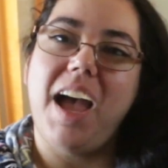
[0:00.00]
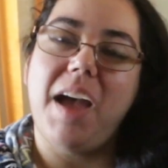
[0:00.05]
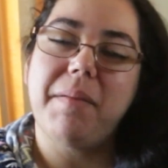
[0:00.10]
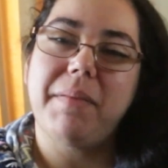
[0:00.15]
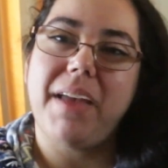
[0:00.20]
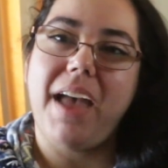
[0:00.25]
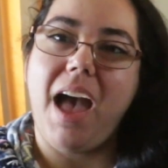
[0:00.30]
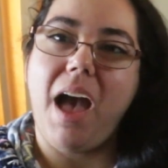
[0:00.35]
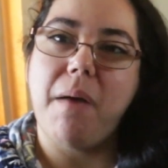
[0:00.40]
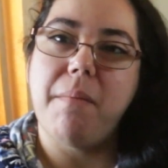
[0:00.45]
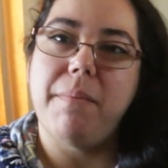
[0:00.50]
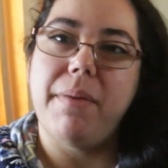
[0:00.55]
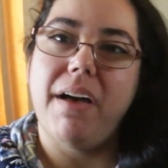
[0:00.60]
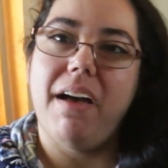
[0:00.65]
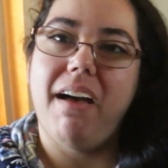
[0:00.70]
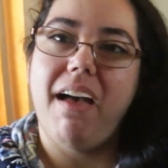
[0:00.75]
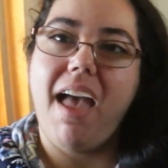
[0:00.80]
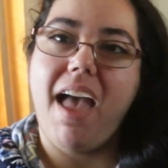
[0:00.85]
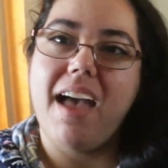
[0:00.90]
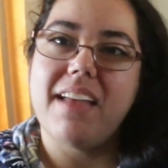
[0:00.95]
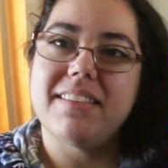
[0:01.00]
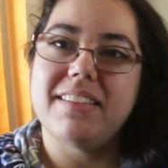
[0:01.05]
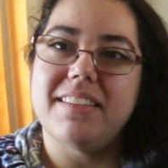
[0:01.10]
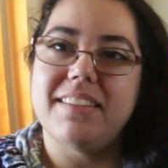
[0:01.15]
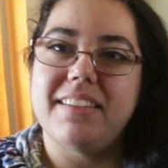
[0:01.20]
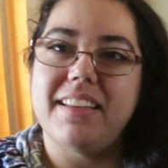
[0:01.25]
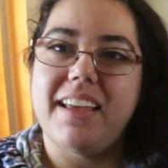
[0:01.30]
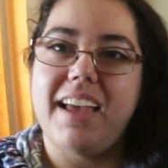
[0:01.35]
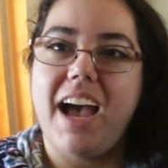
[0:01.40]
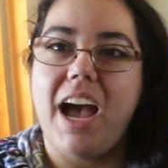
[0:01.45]
I'm Kat Bell, and
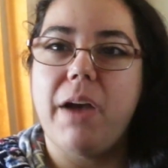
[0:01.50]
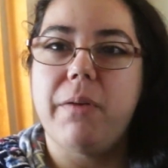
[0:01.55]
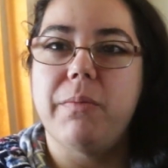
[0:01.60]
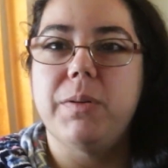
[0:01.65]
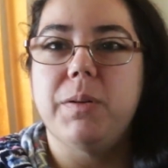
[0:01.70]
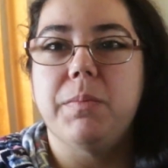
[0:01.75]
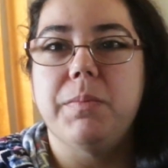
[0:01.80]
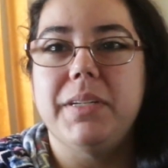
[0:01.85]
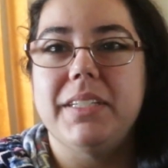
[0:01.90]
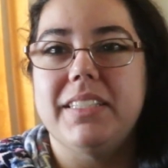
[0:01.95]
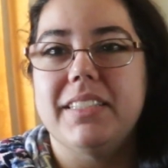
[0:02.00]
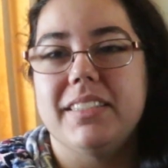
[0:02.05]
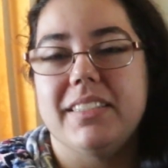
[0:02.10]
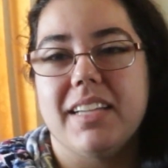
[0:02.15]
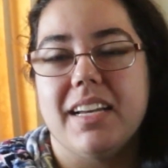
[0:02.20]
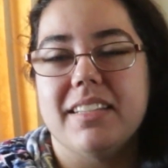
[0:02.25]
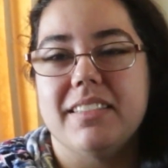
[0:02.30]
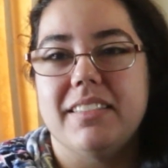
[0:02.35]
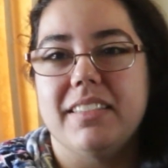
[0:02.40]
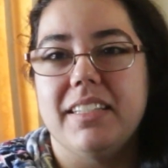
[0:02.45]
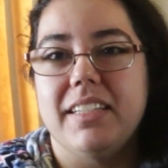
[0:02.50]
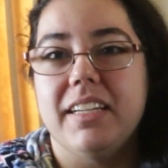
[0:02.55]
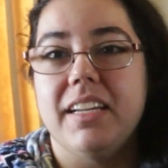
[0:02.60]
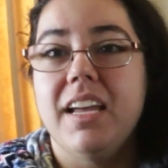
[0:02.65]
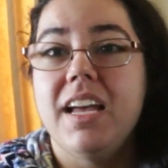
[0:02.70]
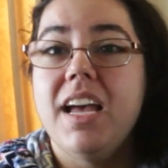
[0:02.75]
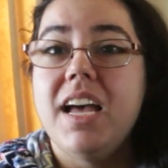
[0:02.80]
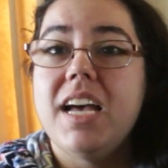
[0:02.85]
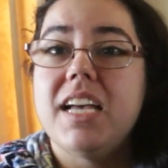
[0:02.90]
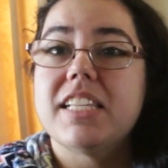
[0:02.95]
today I will be discussing
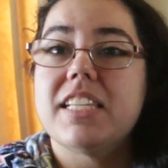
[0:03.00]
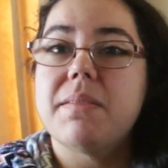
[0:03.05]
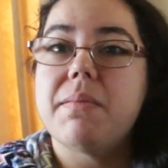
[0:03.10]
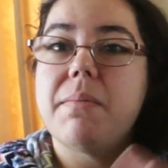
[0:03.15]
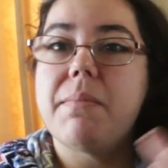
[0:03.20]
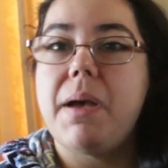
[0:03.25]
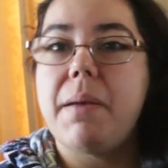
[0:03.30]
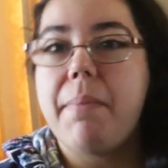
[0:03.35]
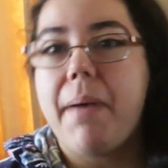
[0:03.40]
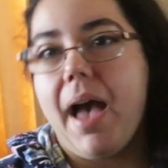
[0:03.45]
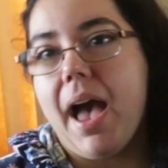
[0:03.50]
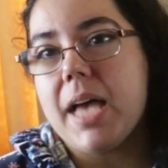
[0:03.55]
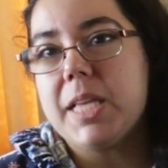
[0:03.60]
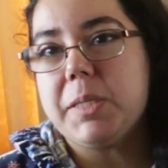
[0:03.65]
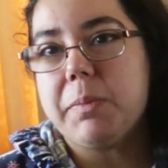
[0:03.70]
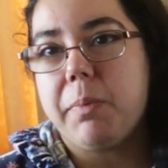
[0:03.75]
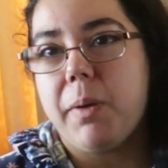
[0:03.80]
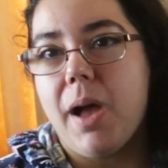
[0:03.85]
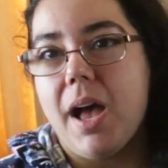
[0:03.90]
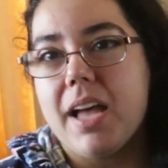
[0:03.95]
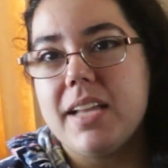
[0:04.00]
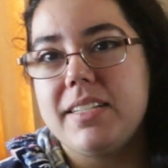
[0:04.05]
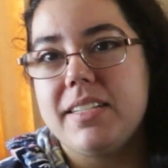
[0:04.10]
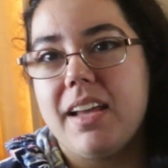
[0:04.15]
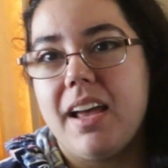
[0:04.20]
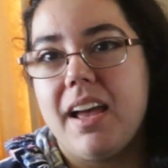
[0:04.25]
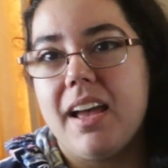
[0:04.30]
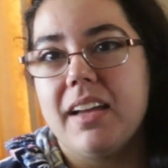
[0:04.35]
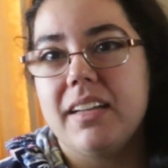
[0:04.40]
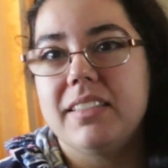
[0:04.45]
some of my past
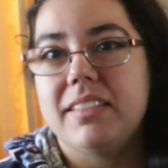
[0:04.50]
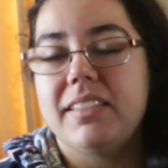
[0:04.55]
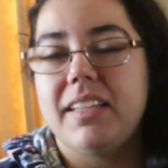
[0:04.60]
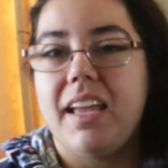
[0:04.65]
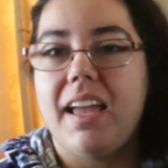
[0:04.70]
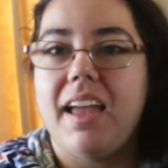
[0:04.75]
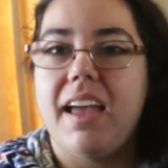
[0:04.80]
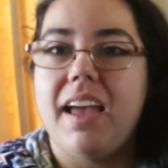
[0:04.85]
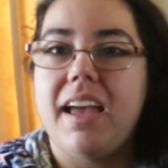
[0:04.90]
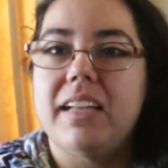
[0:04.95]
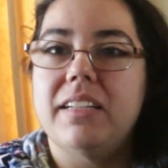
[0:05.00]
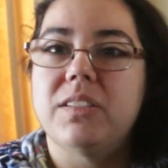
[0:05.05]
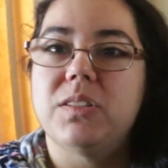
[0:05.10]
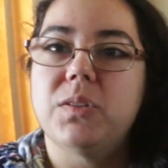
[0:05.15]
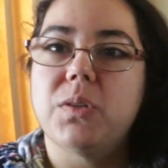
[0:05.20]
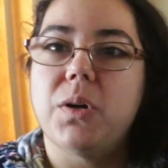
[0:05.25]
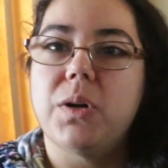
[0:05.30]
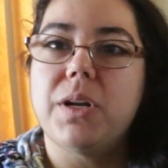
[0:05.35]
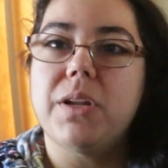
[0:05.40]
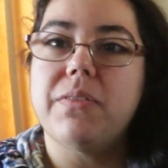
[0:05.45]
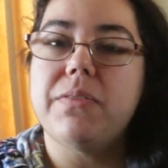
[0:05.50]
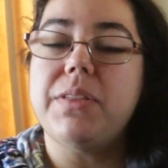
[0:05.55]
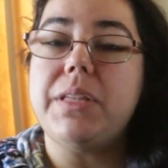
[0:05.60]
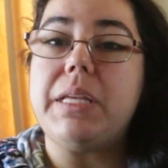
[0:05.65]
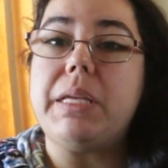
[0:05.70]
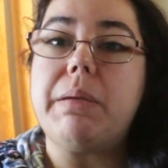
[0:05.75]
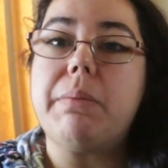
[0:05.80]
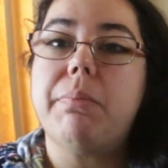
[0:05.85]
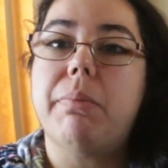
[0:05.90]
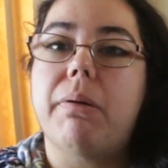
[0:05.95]
projects and sort of
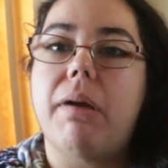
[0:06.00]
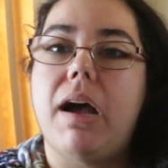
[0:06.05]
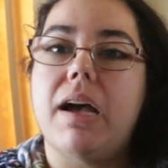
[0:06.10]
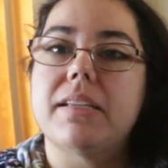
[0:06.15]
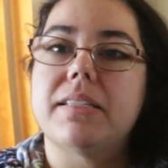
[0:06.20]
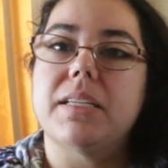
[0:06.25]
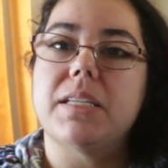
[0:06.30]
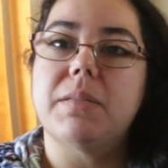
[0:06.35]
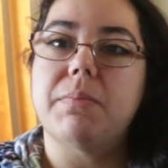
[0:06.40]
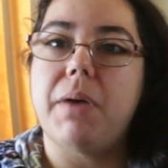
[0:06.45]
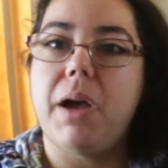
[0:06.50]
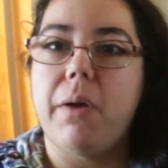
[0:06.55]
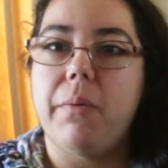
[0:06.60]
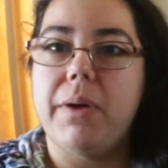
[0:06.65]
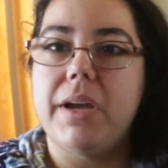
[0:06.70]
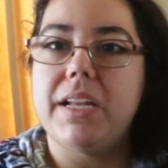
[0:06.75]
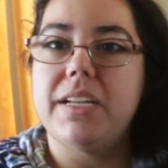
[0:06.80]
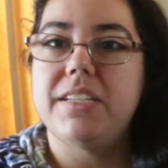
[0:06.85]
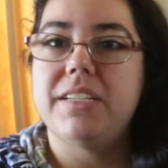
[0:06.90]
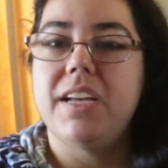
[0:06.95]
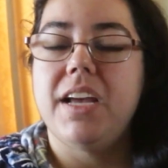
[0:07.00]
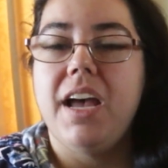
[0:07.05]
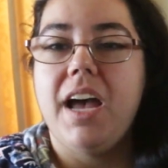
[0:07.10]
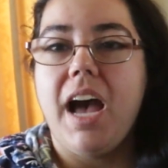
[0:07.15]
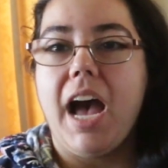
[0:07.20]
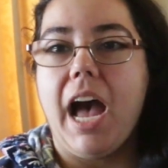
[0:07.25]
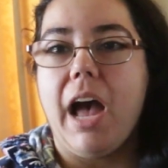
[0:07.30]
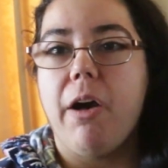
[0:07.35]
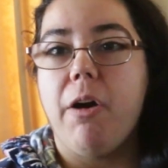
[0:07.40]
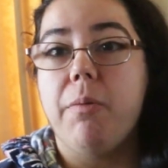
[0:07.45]
the process by which
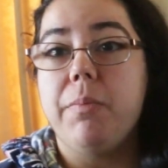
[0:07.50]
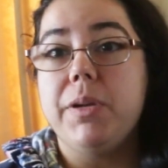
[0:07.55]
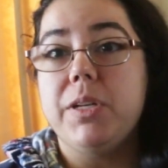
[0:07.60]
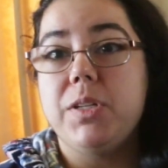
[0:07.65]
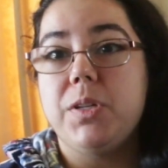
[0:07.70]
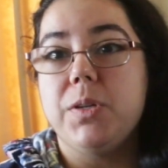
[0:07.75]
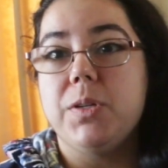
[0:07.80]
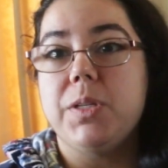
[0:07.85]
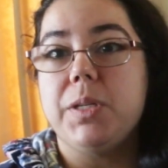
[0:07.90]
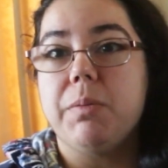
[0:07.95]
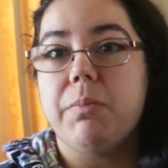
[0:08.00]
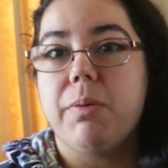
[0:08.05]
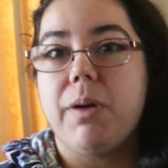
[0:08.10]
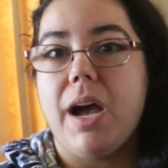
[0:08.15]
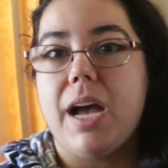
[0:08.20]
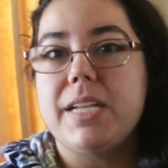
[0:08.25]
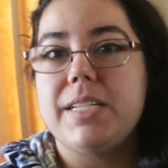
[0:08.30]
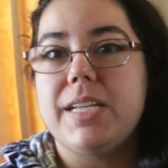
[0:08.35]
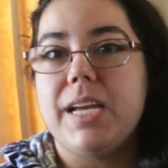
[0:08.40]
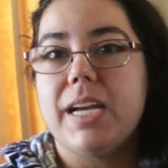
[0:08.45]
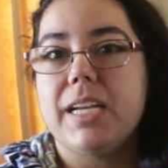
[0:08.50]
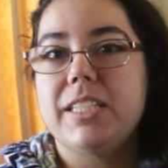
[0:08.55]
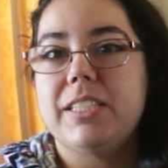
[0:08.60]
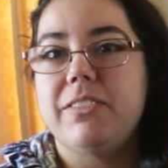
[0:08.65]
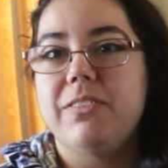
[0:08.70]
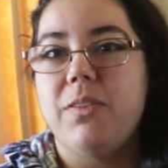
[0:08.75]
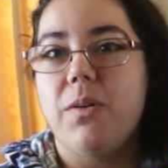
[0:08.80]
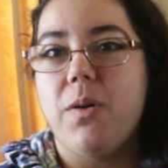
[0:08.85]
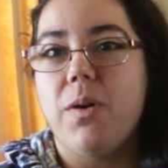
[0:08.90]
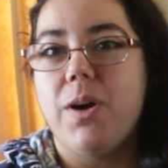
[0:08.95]
I will be choosing projects
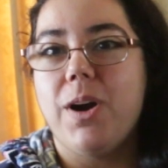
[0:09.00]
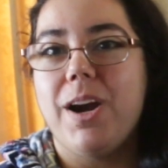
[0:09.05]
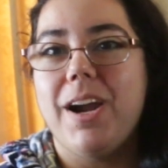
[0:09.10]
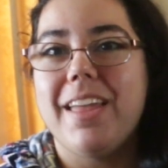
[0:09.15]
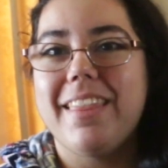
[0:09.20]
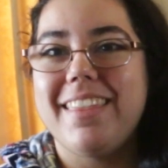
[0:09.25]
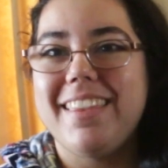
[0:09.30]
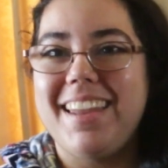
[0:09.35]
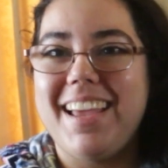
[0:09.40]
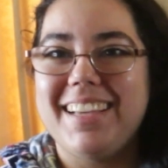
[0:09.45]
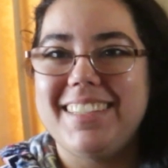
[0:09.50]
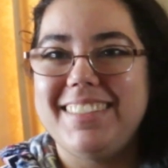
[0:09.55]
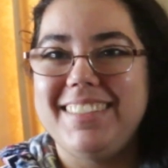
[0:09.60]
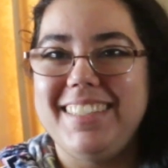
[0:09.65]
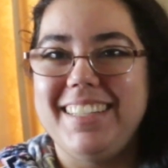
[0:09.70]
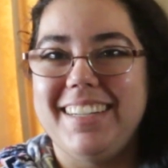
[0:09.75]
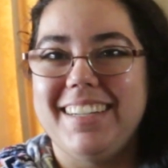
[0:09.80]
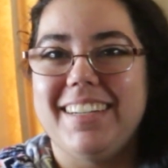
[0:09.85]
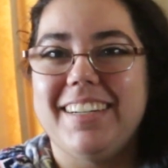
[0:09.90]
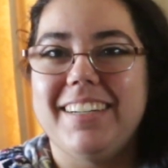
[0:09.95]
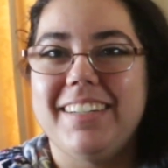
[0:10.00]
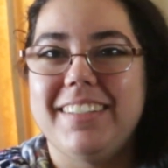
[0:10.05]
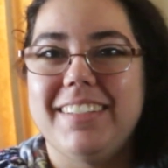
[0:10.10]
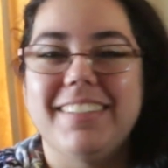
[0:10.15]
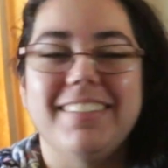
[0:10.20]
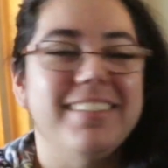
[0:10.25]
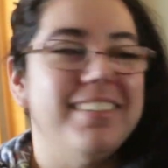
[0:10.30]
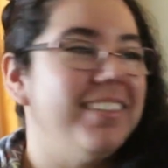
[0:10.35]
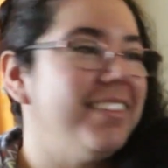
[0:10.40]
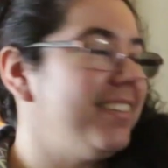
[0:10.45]
for the next year.
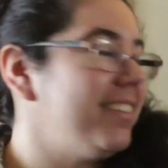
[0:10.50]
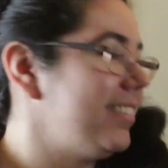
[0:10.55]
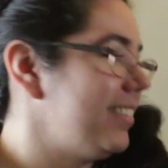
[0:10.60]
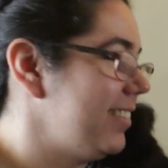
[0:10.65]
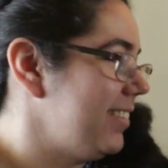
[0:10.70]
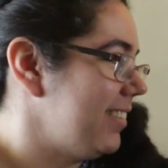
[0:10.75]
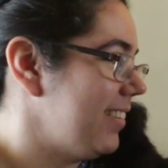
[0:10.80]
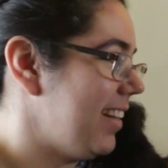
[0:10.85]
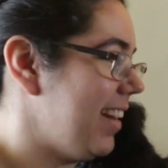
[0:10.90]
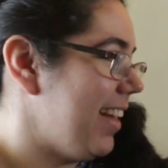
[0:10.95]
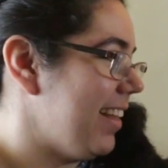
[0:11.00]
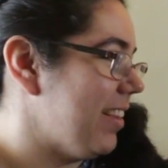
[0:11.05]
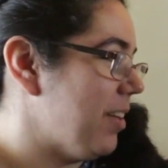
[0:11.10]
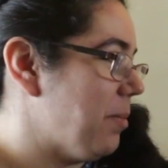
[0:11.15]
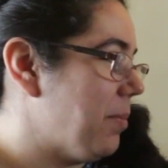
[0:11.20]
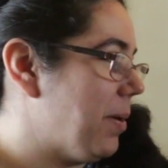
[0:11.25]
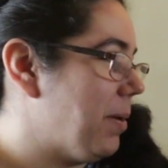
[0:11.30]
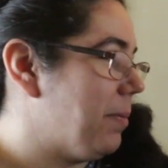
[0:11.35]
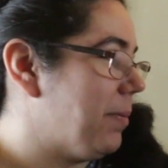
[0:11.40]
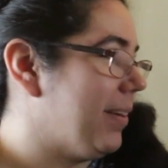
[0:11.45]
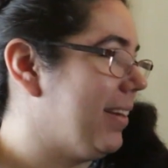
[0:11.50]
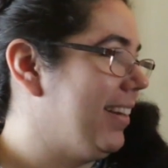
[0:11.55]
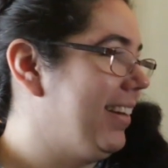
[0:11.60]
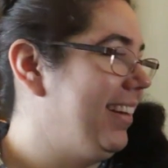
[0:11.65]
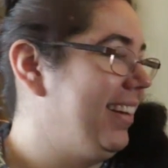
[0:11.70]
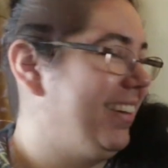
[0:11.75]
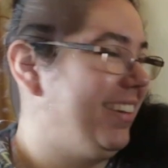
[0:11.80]
Hello, baby.